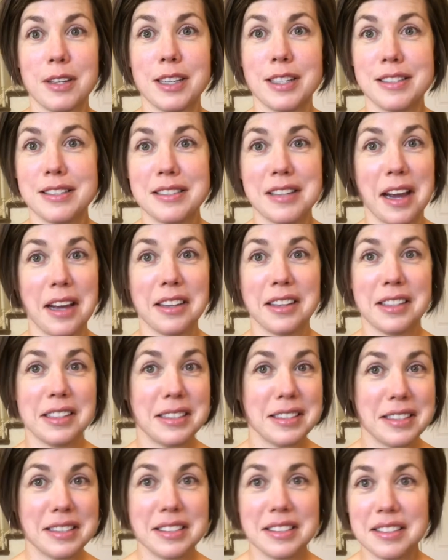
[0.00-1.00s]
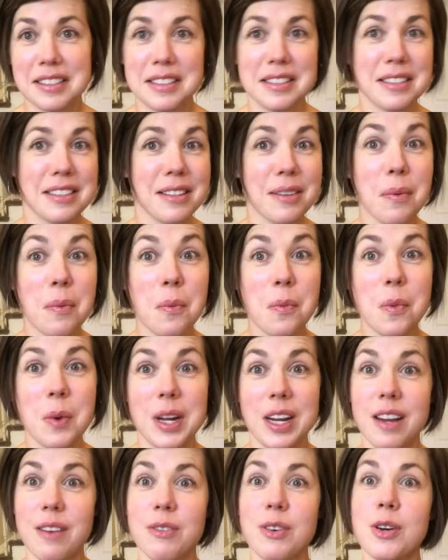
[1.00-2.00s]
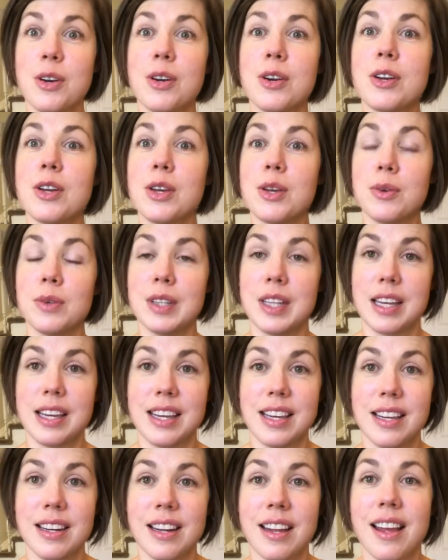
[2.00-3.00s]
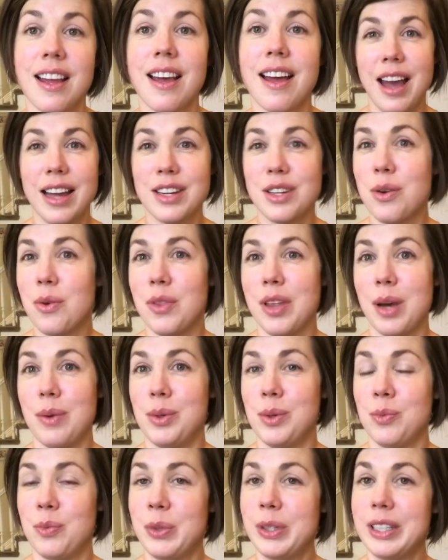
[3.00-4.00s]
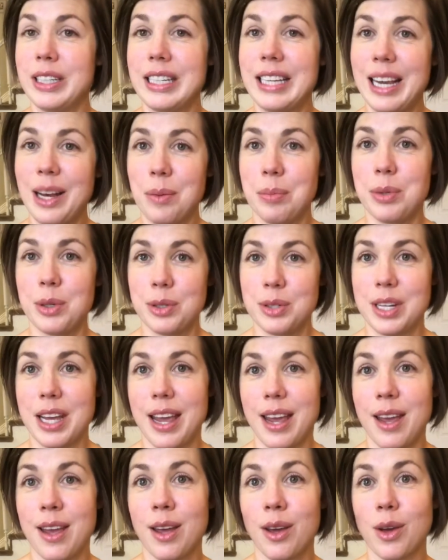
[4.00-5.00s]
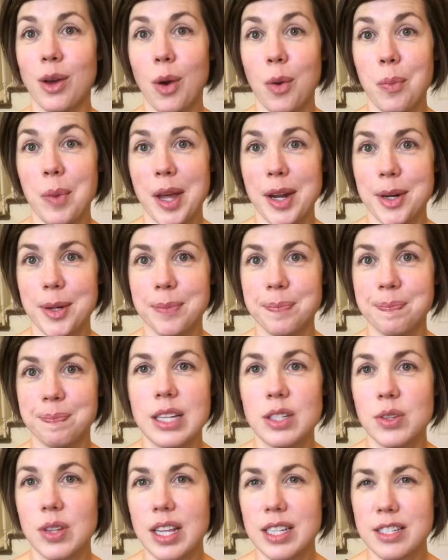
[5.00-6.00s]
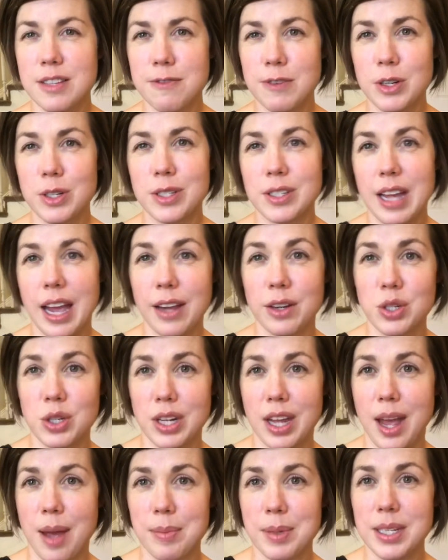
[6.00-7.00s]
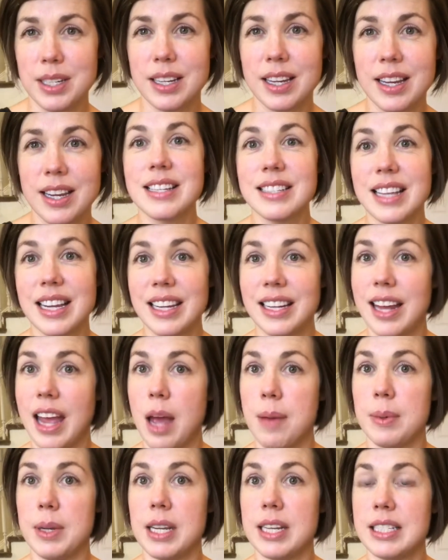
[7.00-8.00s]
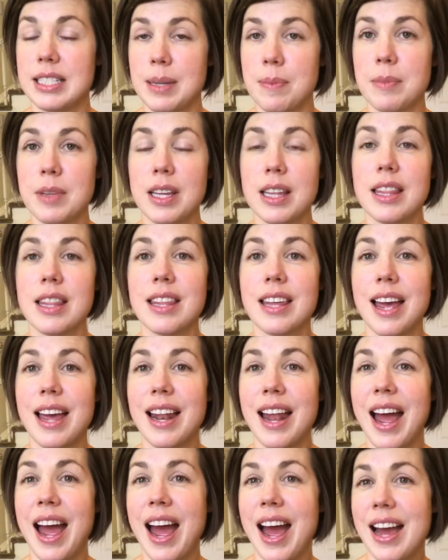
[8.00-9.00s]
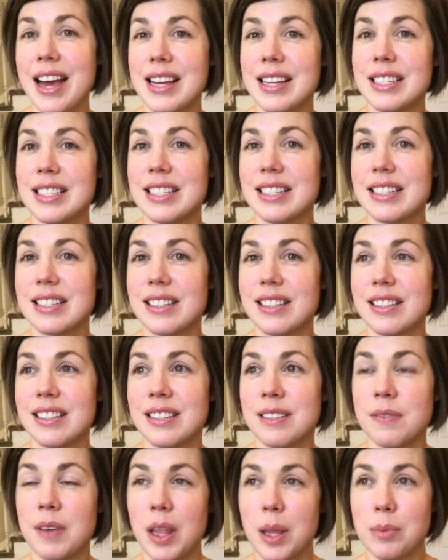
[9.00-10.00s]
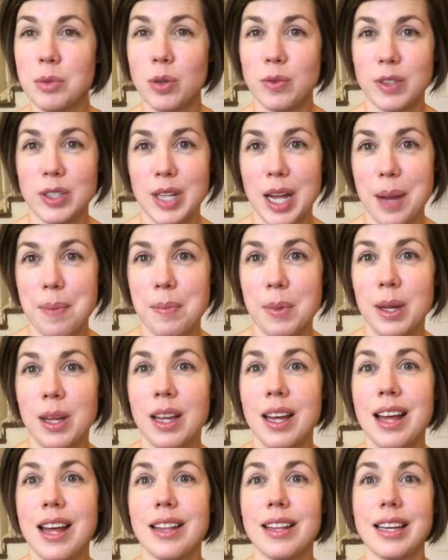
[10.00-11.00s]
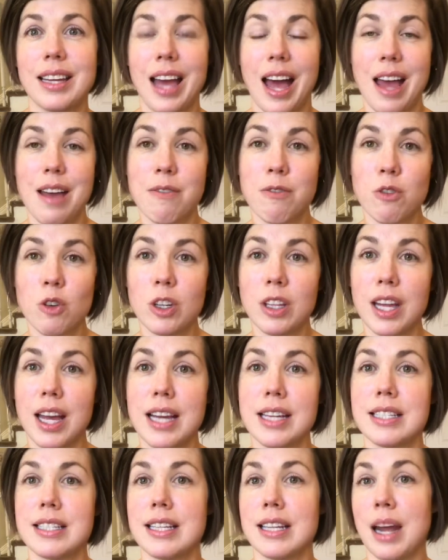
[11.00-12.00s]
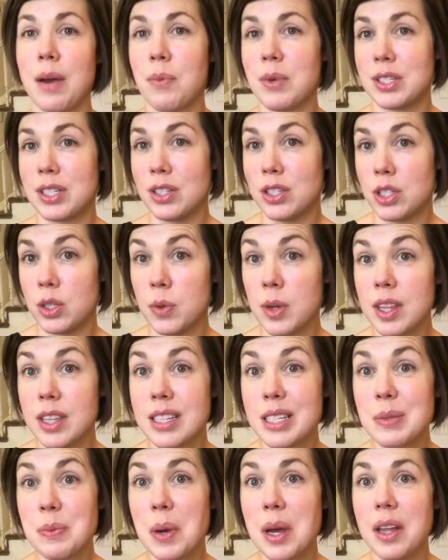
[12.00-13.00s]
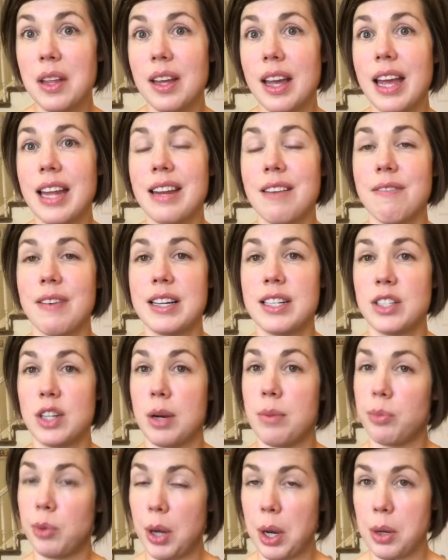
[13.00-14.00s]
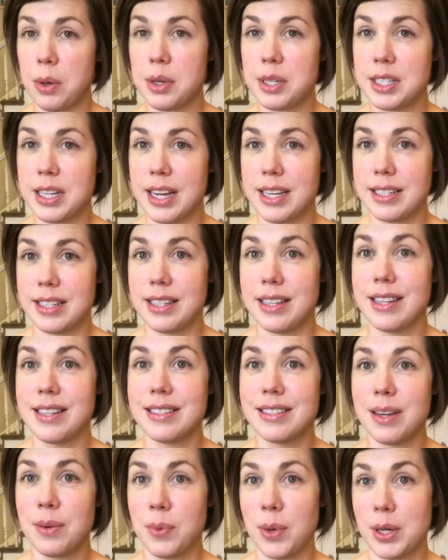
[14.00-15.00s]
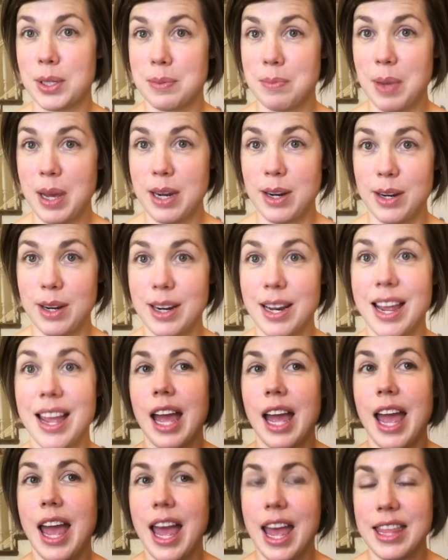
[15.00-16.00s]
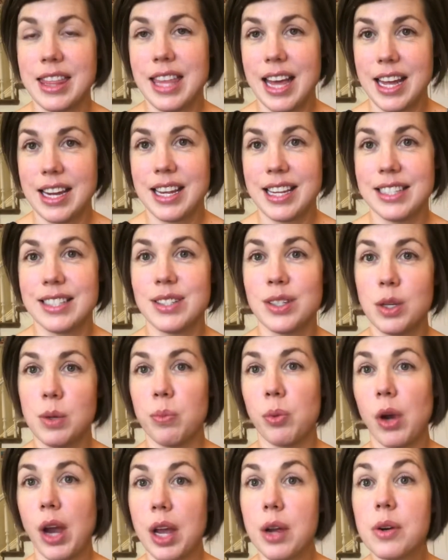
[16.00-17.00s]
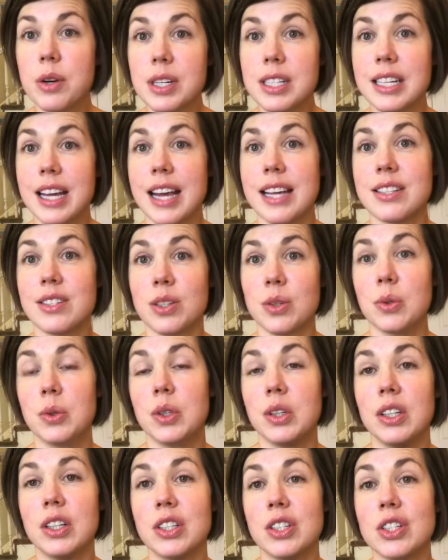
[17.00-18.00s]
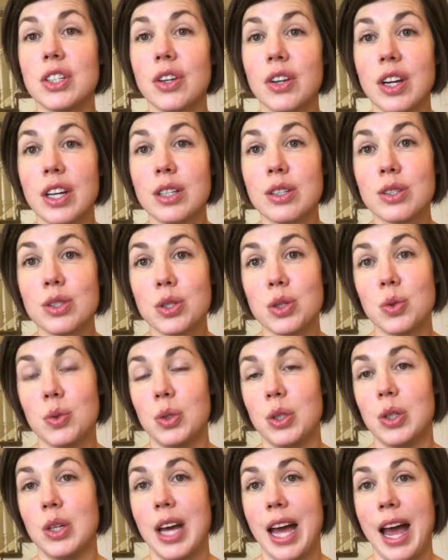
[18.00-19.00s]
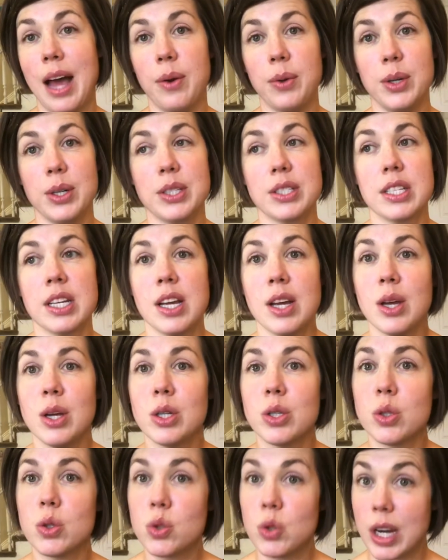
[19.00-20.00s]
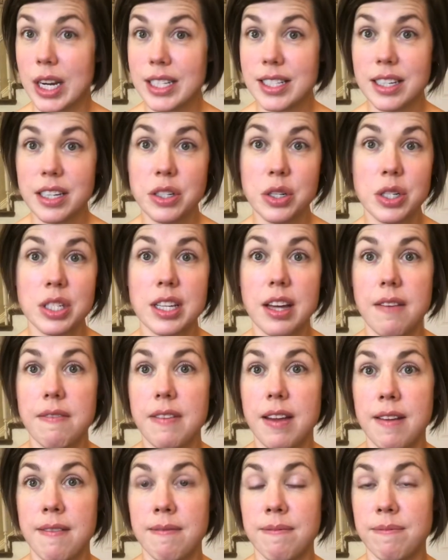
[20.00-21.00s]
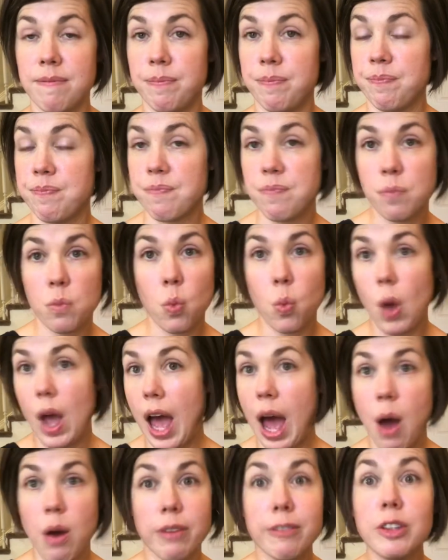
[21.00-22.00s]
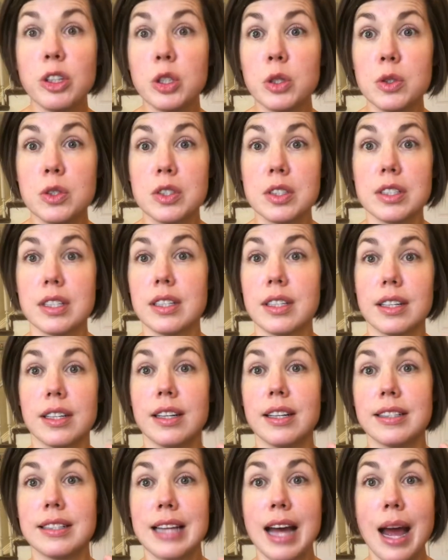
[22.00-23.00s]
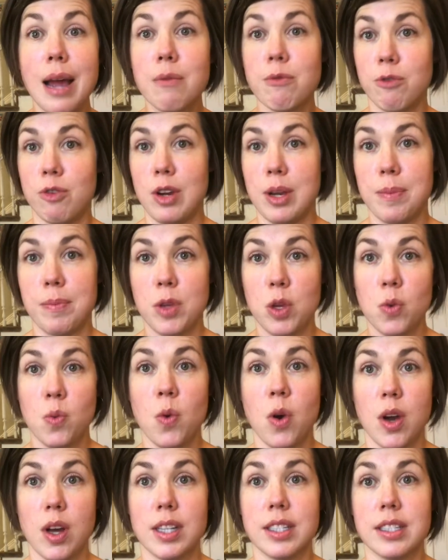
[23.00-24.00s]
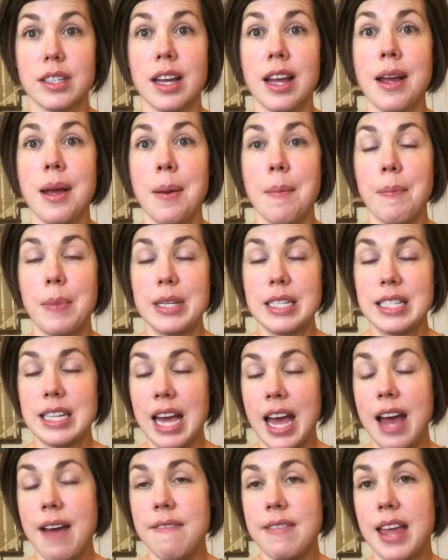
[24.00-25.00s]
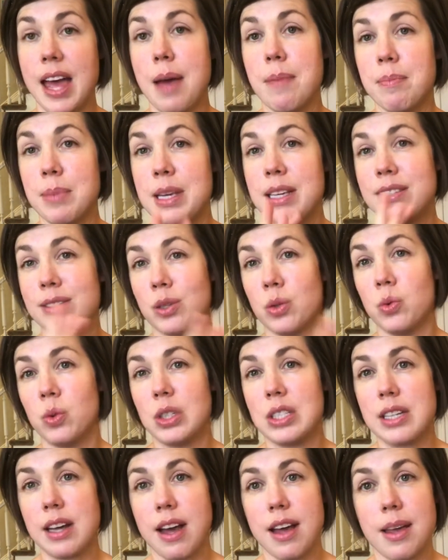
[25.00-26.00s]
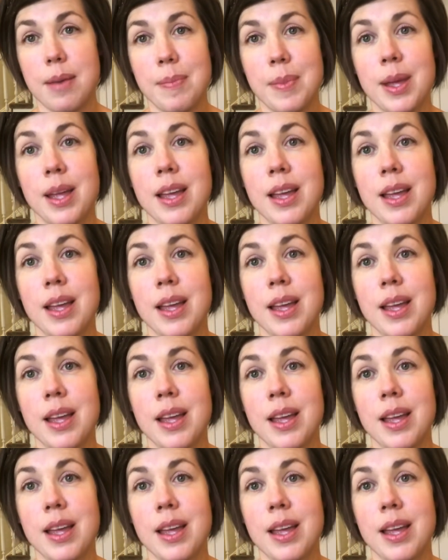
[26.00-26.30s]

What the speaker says: in silence, whatever you need, I know that will really help your day go better. So that's the first action habit. Second habit is something that has developed over time. Like, I've realized that I wasn't doing this well, and if I start prioritizing this, it works better. And that is to prioritize school during school hours. So try and set yourself a however loose time frame you want, but to have that be school time.